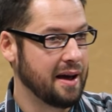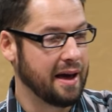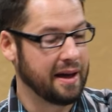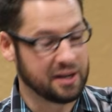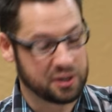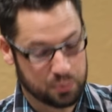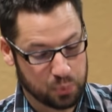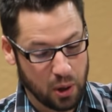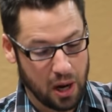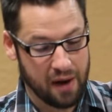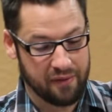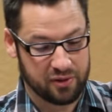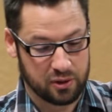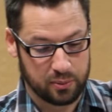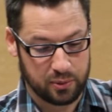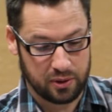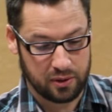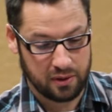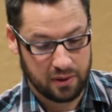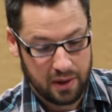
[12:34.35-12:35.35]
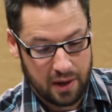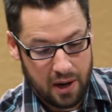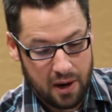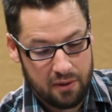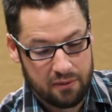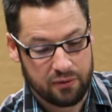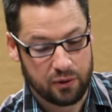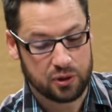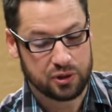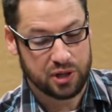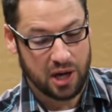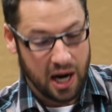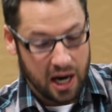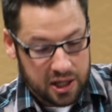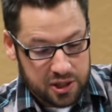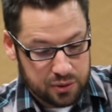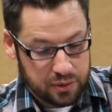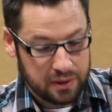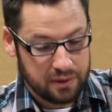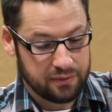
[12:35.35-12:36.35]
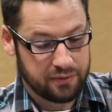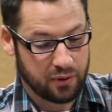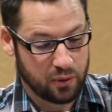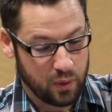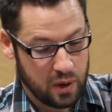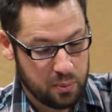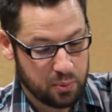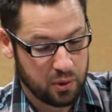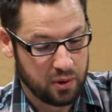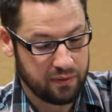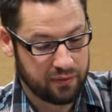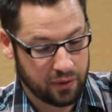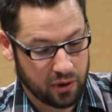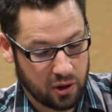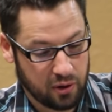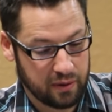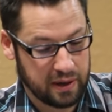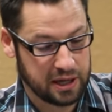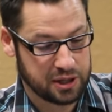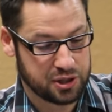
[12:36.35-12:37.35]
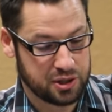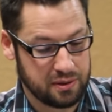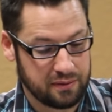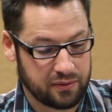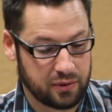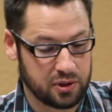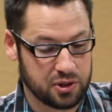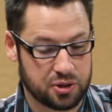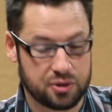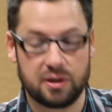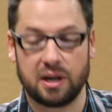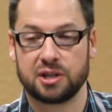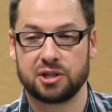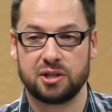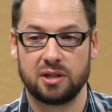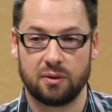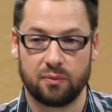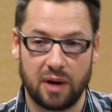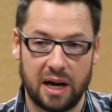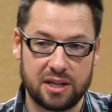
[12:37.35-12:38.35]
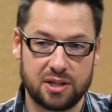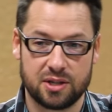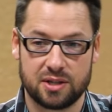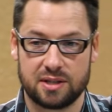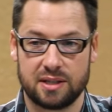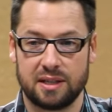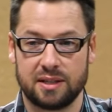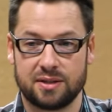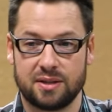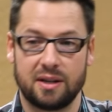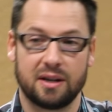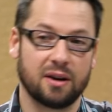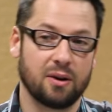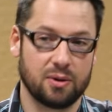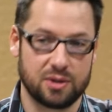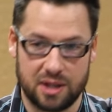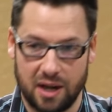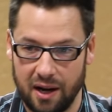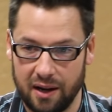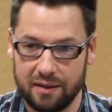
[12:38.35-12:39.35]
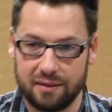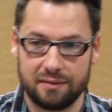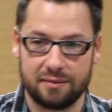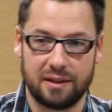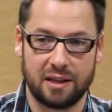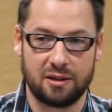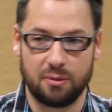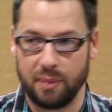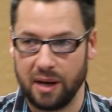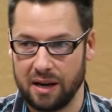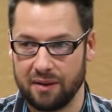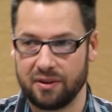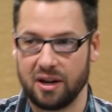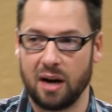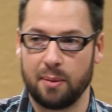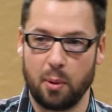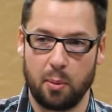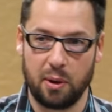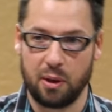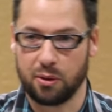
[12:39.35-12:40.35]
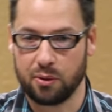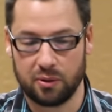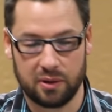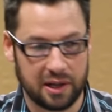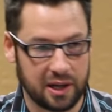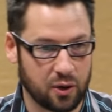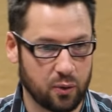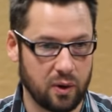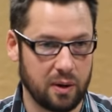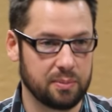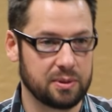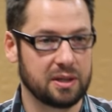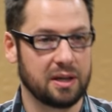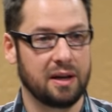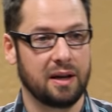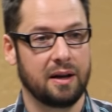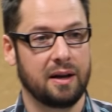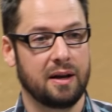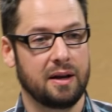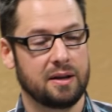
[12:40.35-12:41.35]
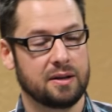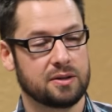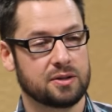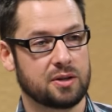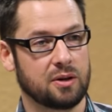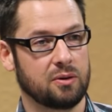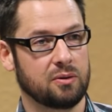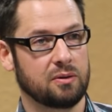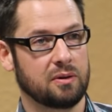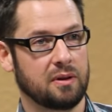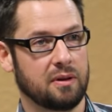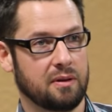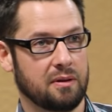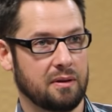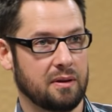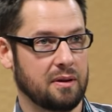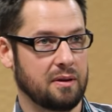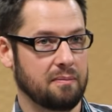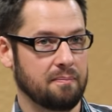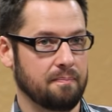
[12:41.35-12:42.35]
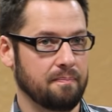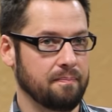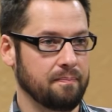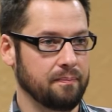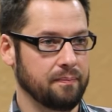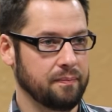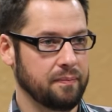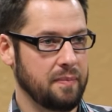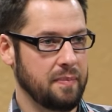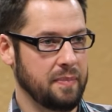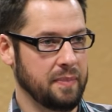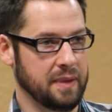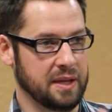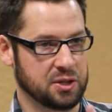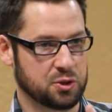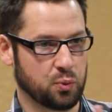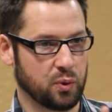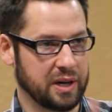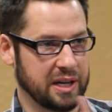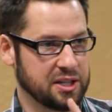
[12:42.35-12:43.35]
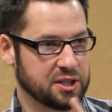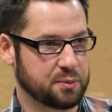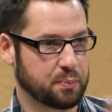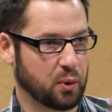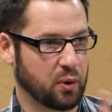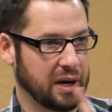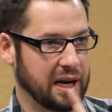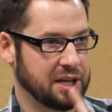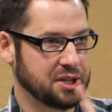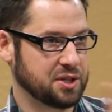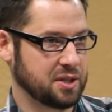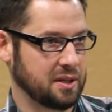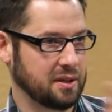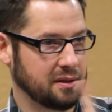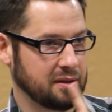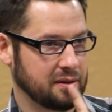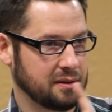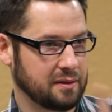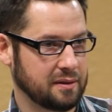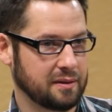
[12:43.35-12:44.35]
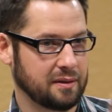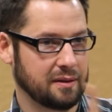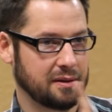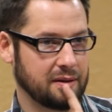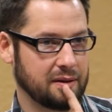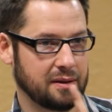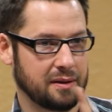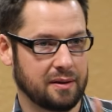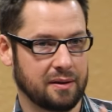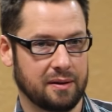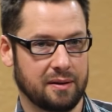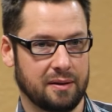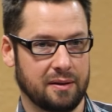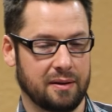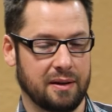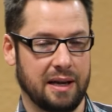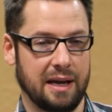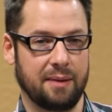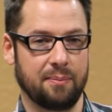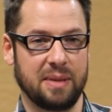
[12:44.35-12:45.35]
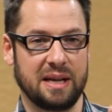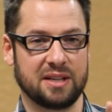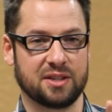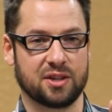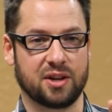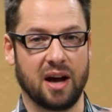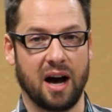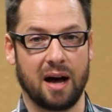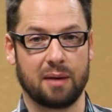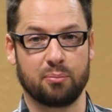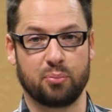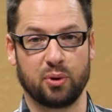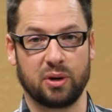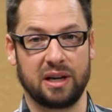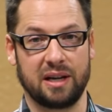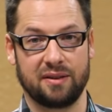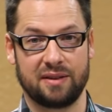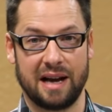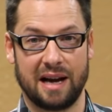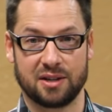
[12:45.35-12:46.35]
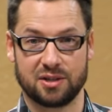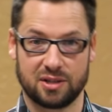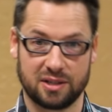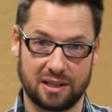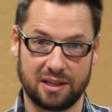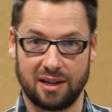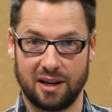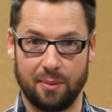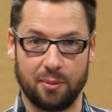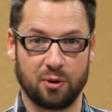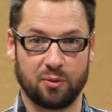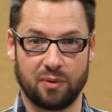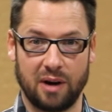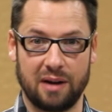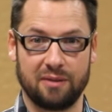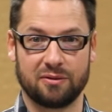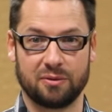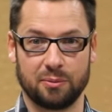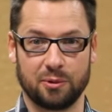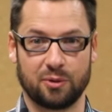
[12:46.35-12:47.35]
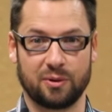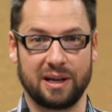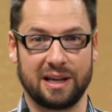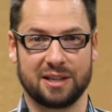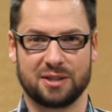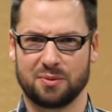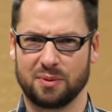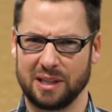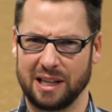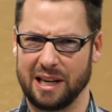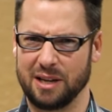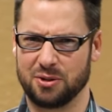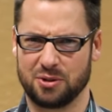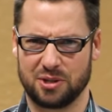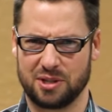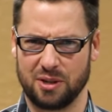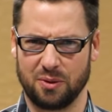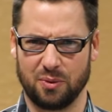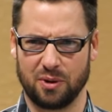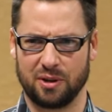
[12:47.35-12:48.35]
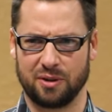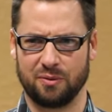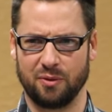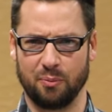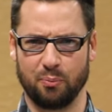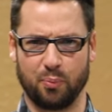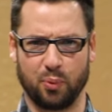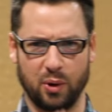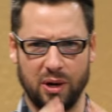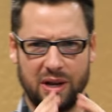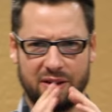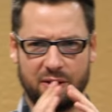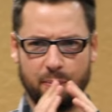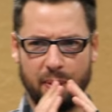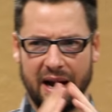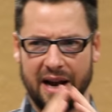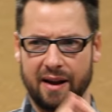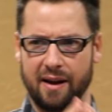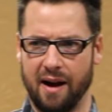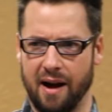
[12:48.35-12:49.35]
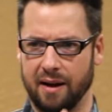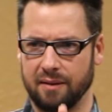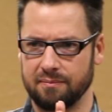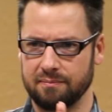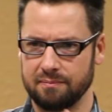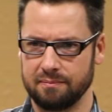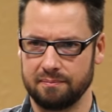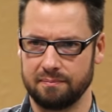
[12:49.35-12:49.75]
and is profitable for doctrine, for reproof, for correction, for instruction in righteousness, and it goes on, that the man of God may be thoroughly equipped. So this word inspiration, it means God breathed, actually coming right from the Greek. It's a really interesting word, breathed by God.